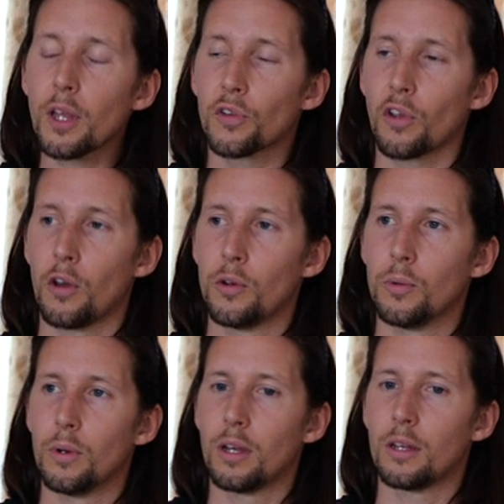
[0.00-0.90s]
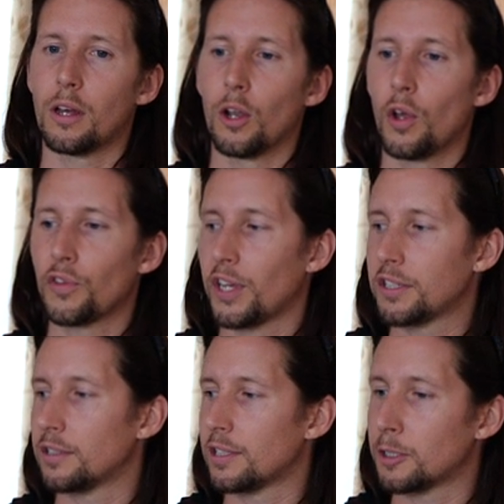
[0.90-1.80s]
So a lot of
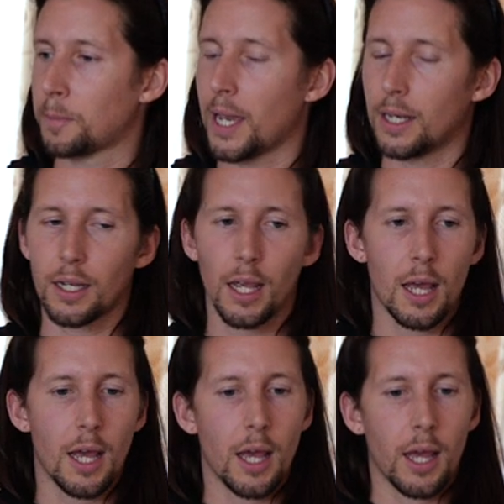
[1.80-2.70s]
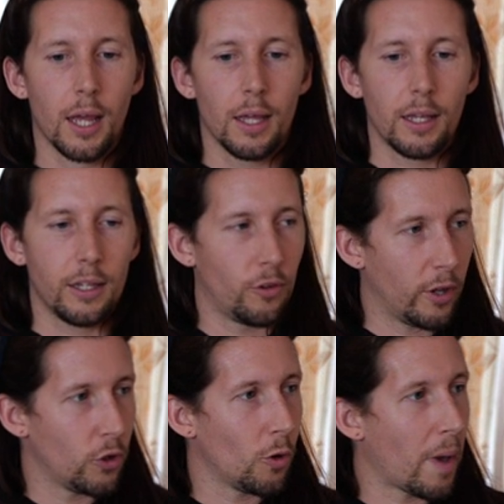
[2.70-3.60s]
sessions are spent
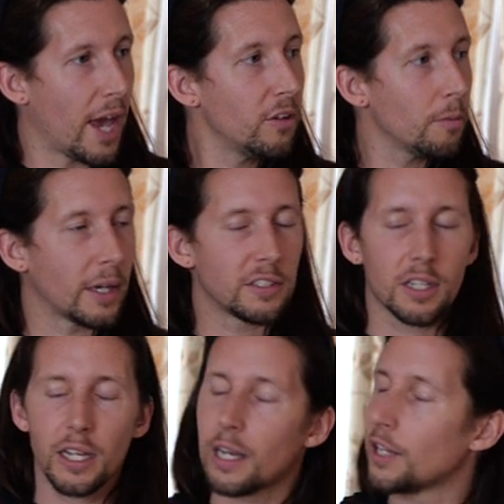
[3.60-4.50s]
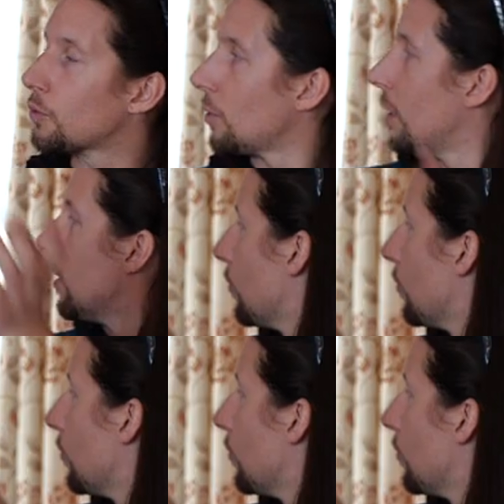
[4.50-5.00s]
in your bed, basically, unless we're in